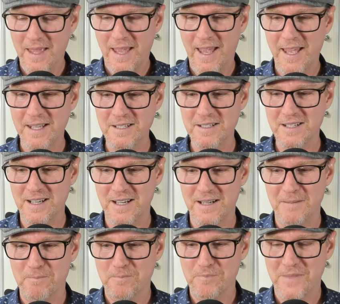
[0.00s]
And
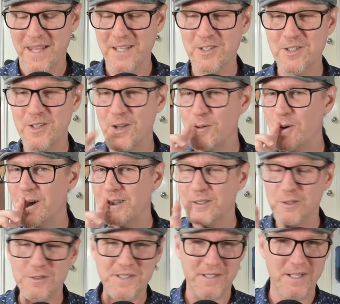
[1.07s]
uh, and do you know what? A
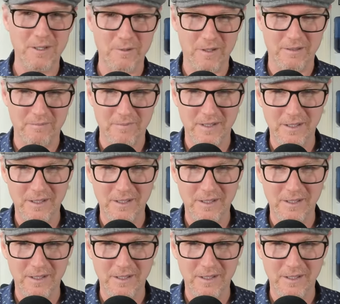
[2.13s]
little secret.